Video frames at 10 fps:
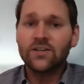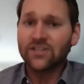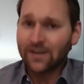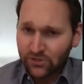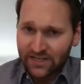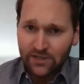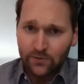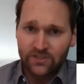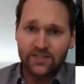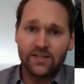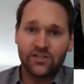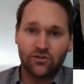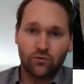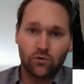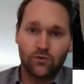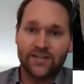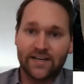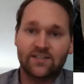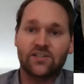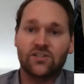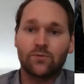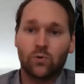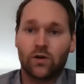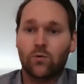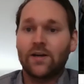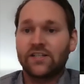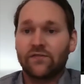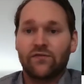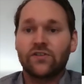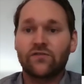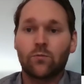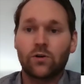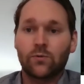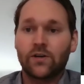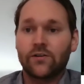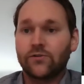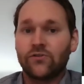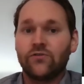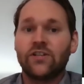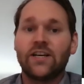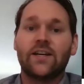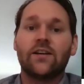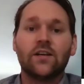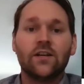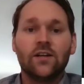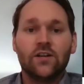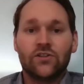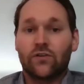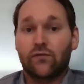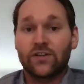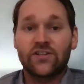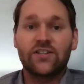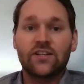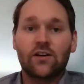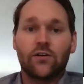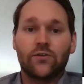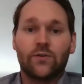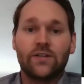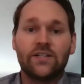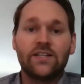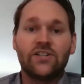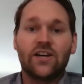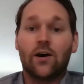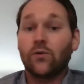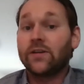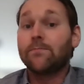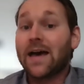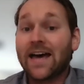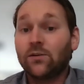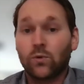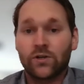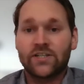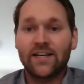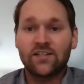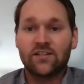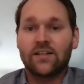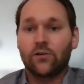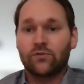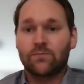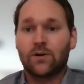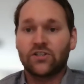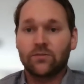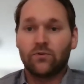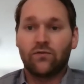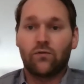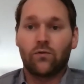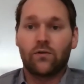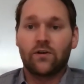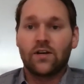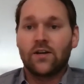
Simultaneously, historical tax systems were quite different from what we are used to today. So, for instance, in colonial Indonesia, only men were taxed and held responsible for